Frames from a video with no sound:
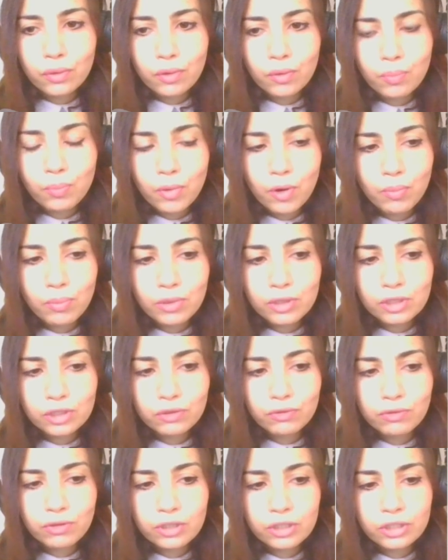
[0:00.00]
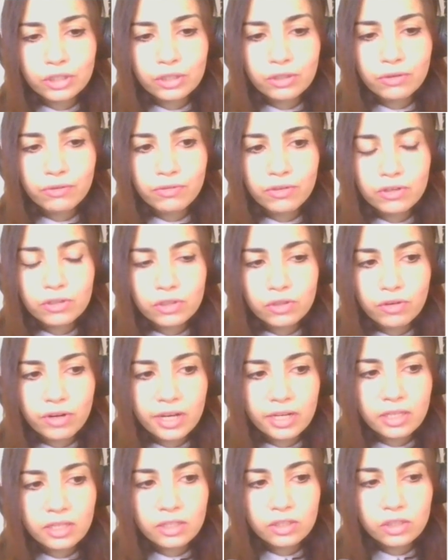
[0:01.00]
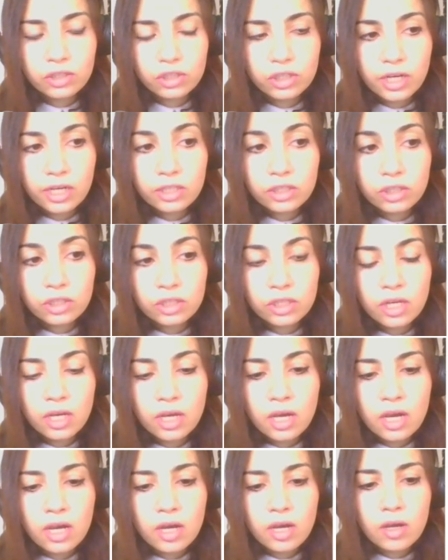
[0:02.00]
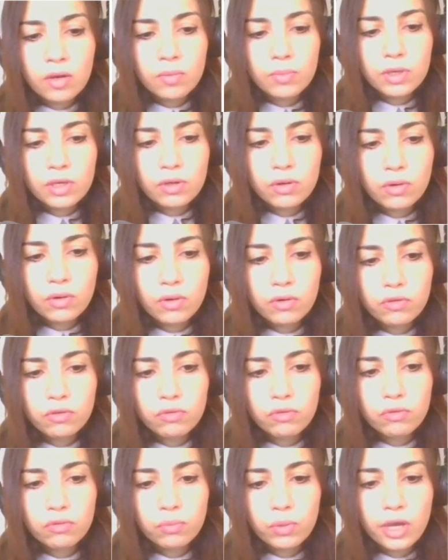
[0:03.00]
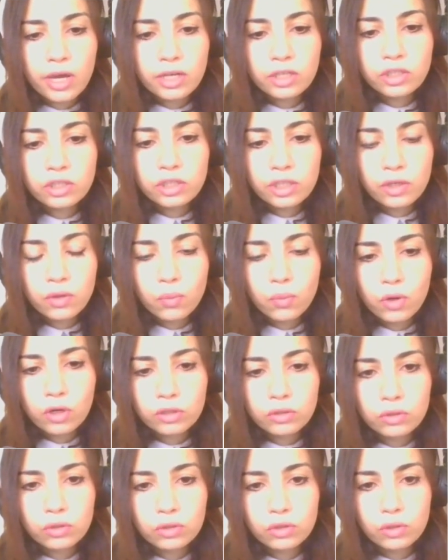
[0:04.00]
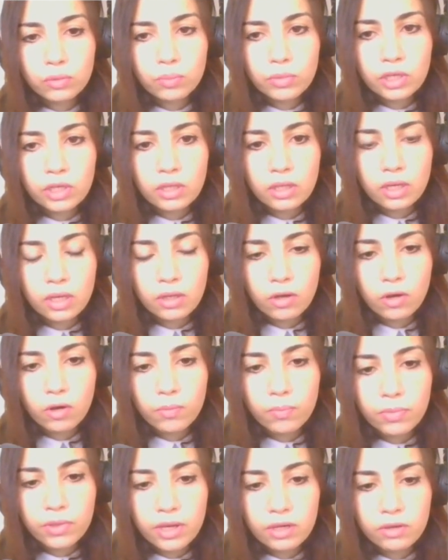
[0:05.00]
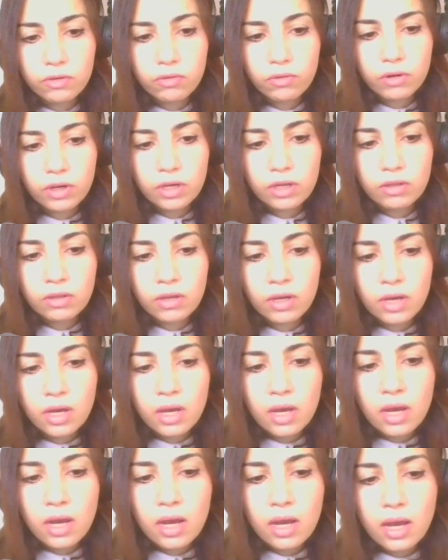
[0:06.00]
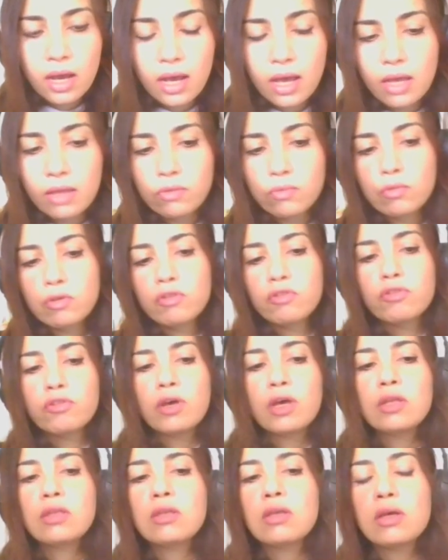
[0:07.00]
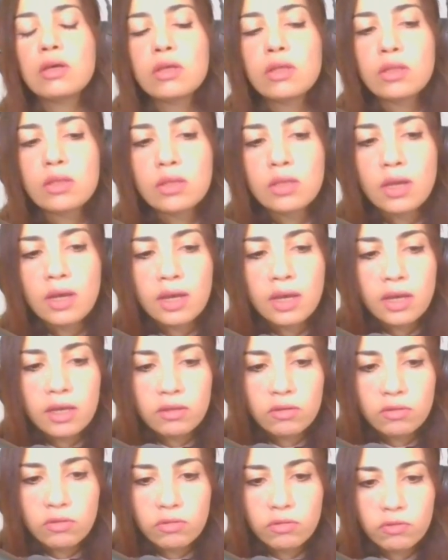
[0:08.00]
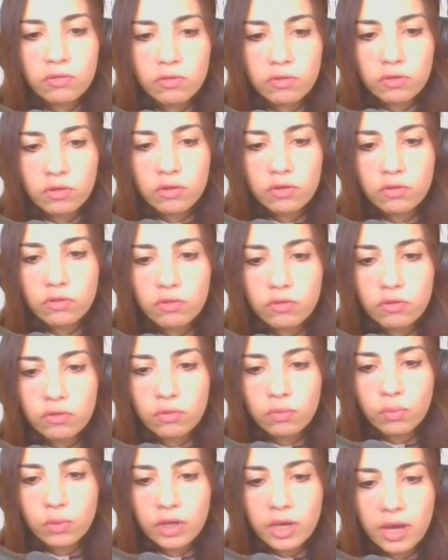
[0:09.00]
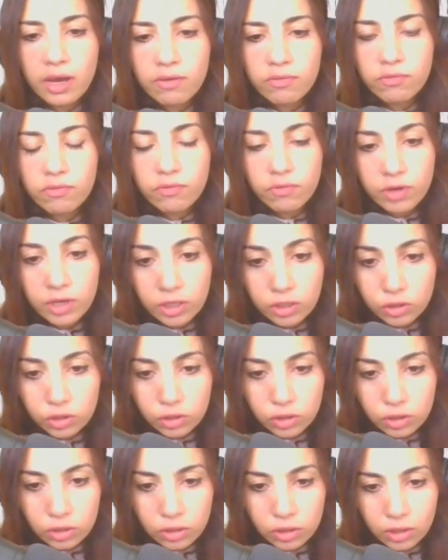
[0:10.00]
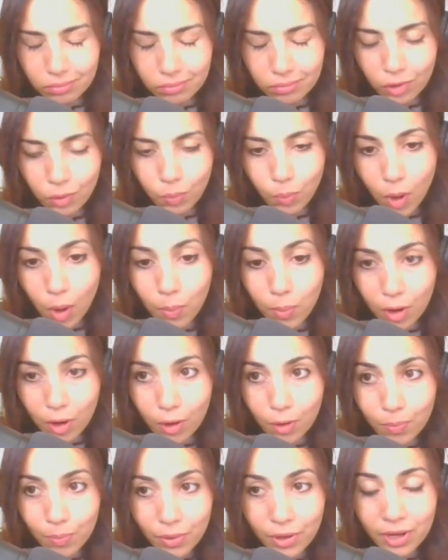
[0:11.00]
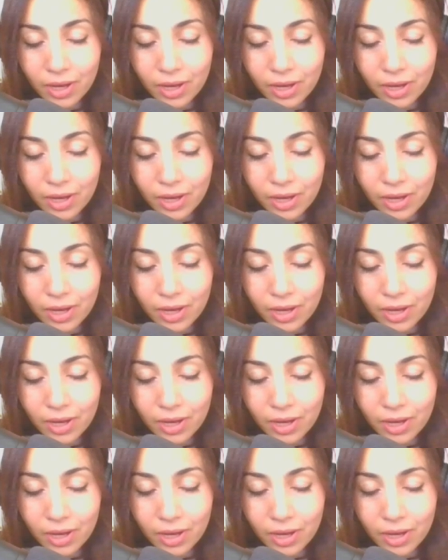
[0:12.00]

the published version of Distractless Chess, because we actually want to submit an update, right? And we said that since we have fixed the pop-up,